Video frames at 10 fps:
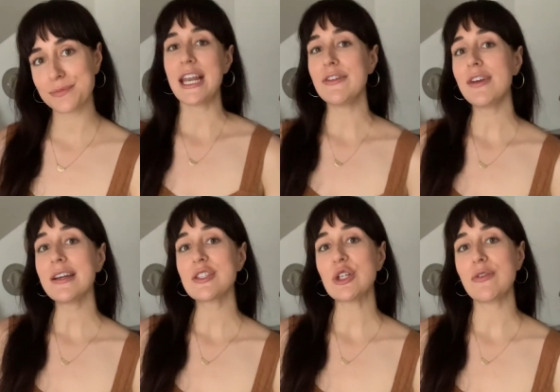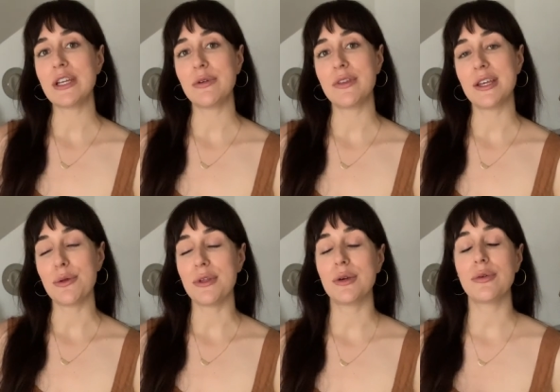And if you guys know of anyone that you
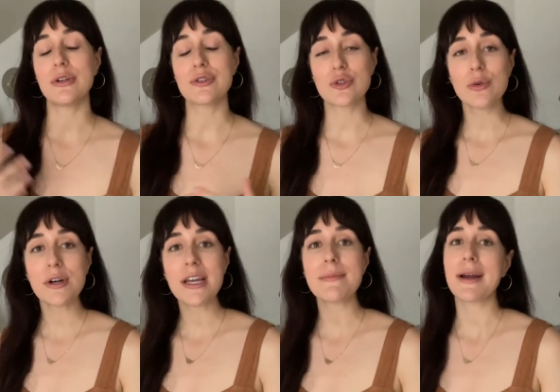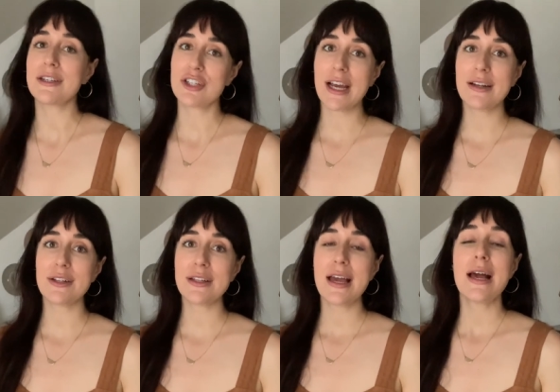think would enjoy my
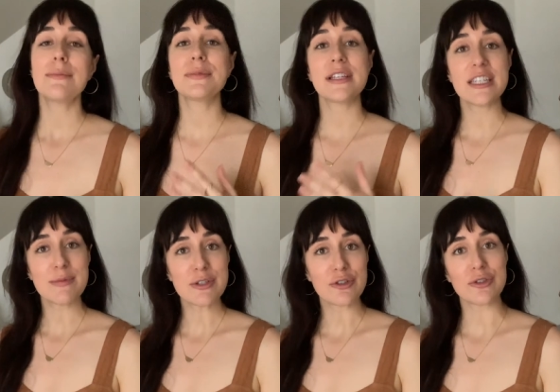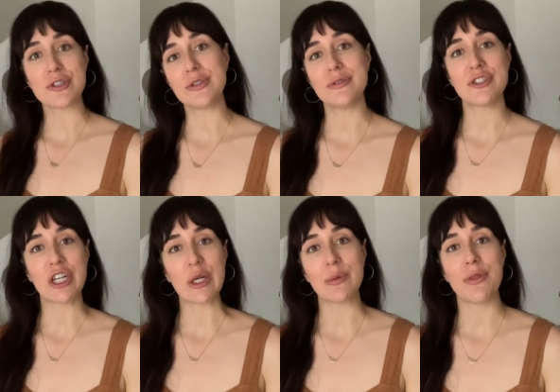channel, please be sure to
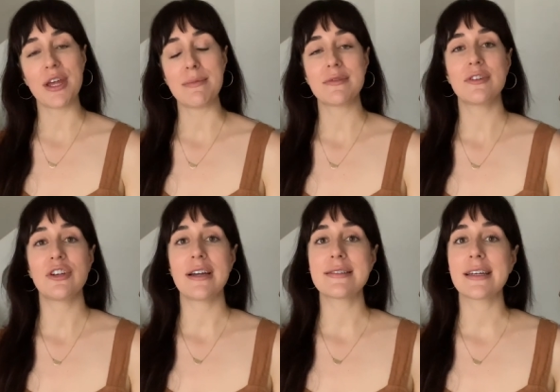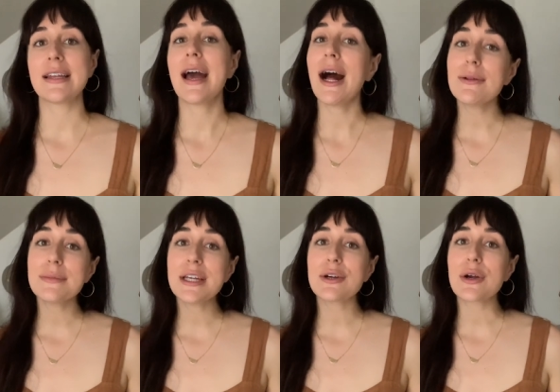share it with them so you guys can help
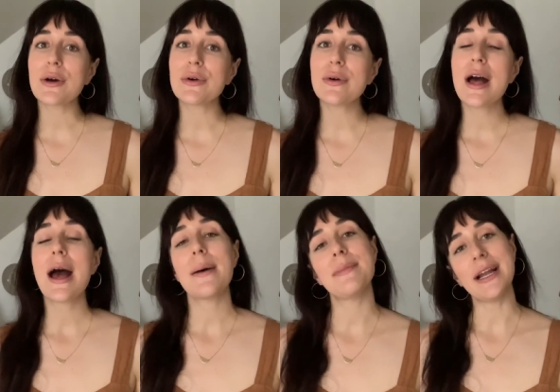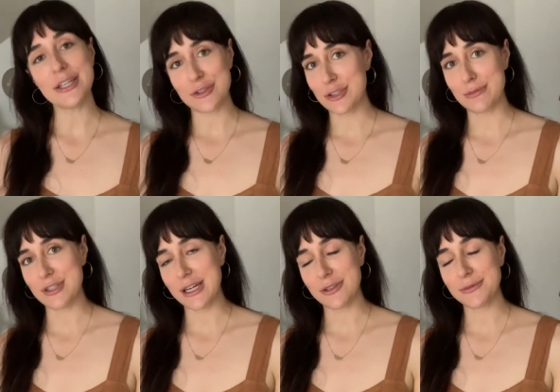me grow my YouTube
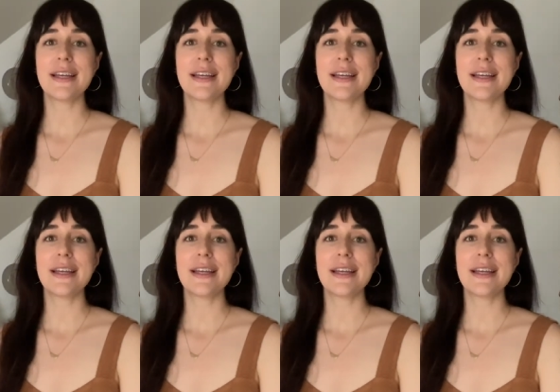channel.